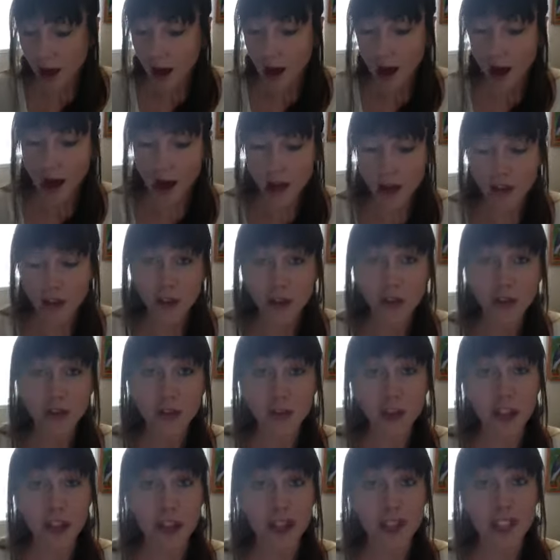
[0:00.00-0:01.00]
The
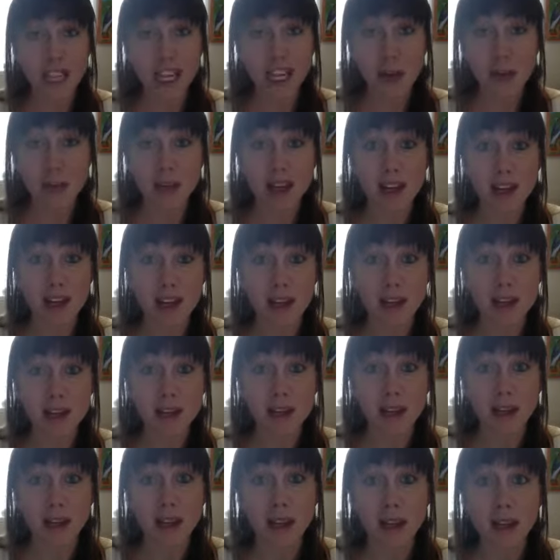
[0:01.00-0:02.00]
first tip
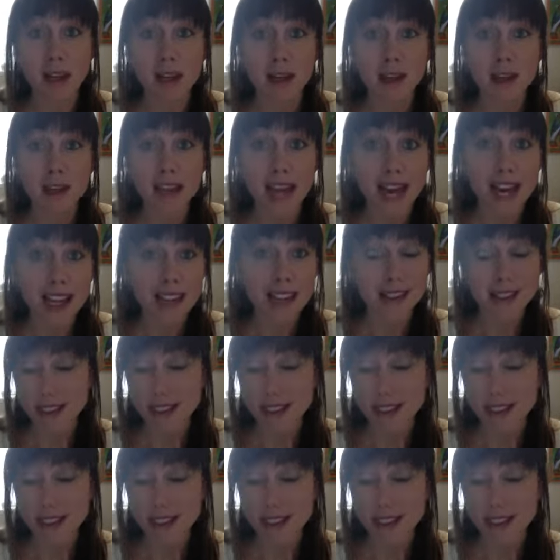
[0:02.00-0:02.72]
is less